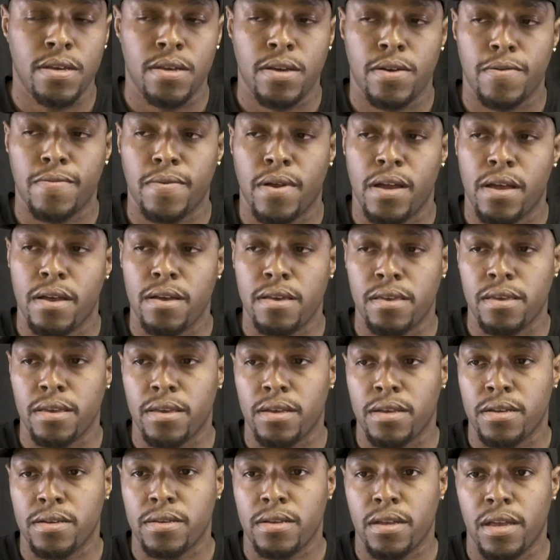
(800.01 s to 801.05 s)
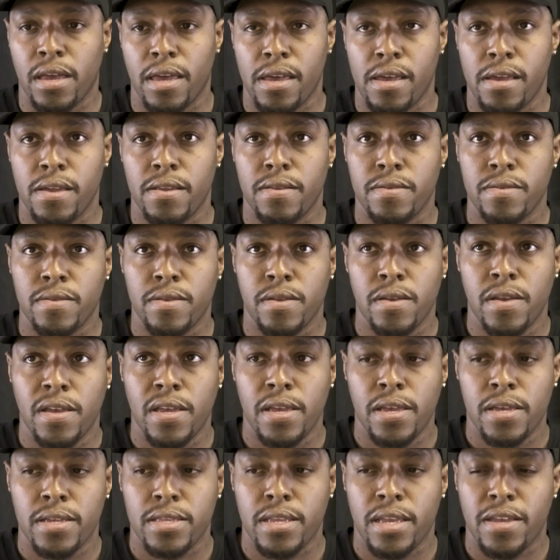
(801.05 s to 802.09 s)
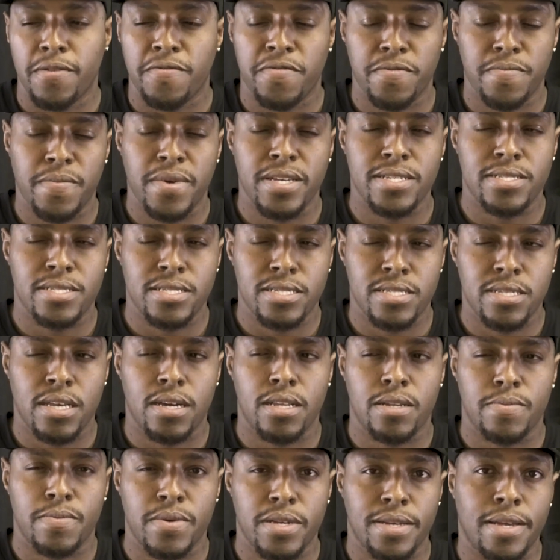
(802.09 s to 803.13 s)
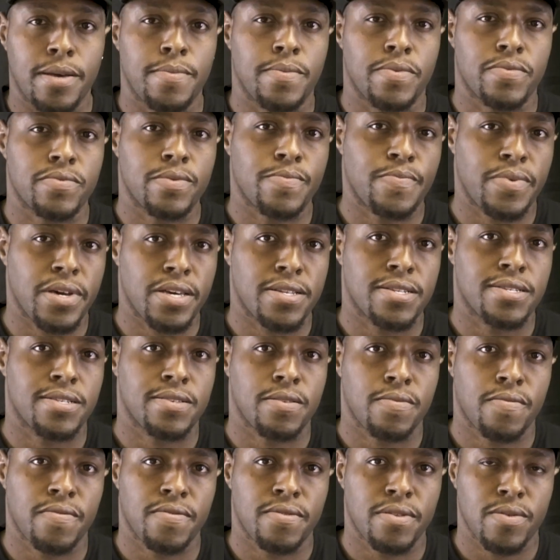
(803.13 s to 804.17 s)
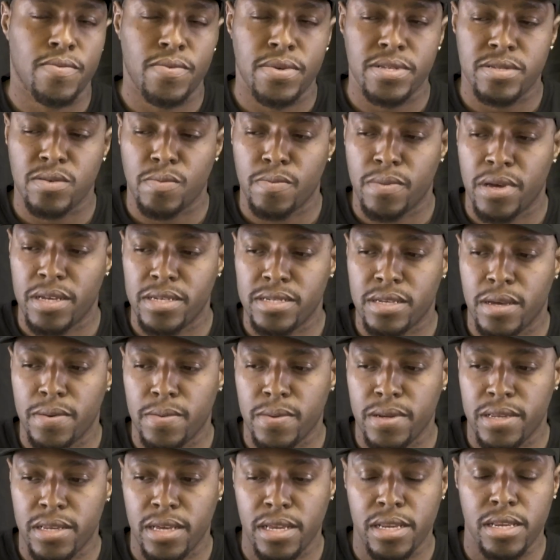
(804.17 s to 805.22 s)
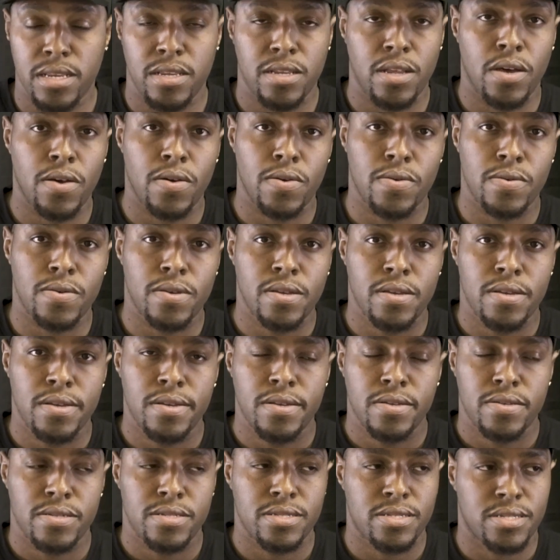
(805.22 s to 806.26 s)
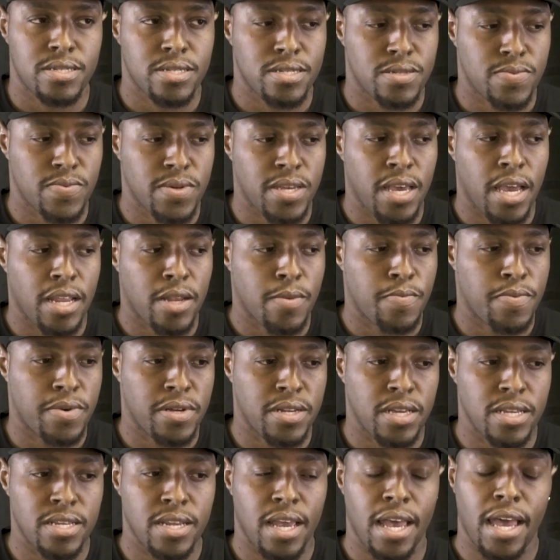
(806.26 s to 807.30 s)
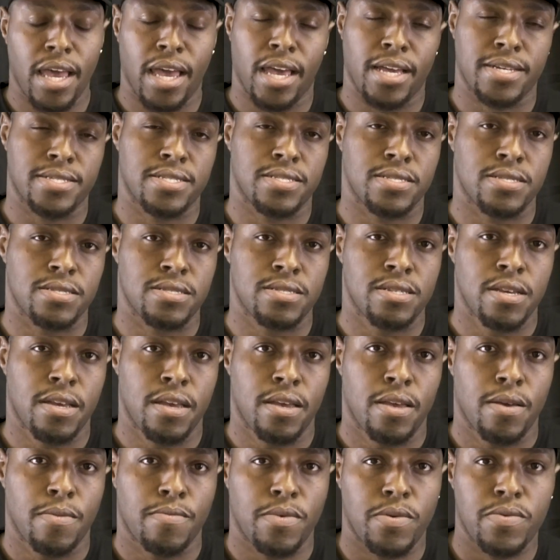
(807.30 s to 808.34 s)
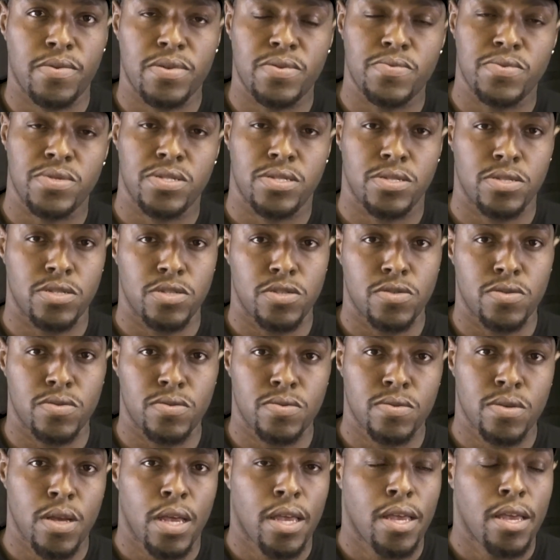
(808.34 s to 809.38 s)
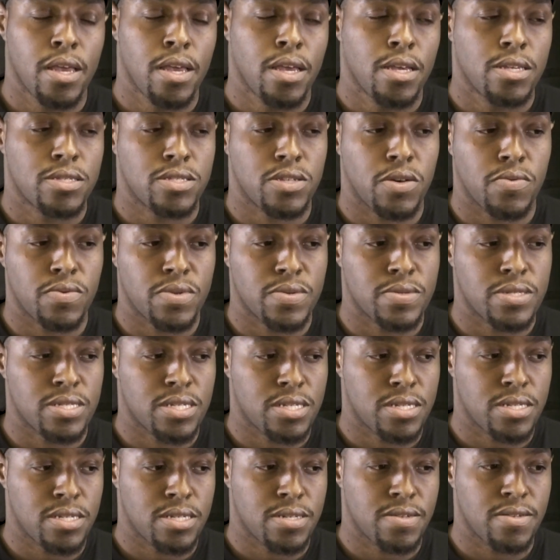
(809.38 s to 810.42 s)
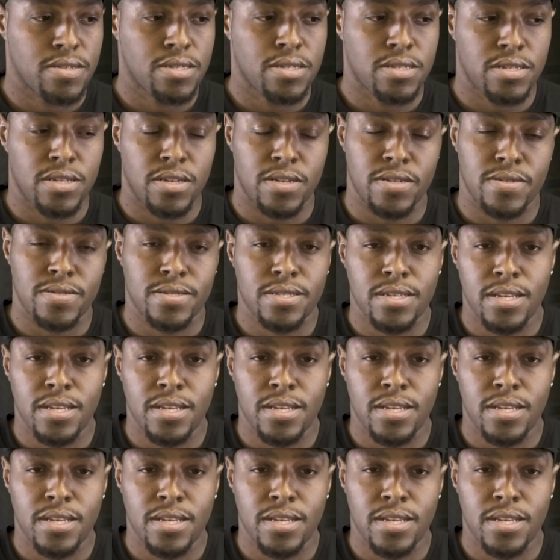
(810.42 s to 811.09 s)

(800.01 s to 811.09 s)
around here, and the information started becoming repetitive. It wasn't much that we didn't know. It's just we had to put into action. But we was new, so we was a little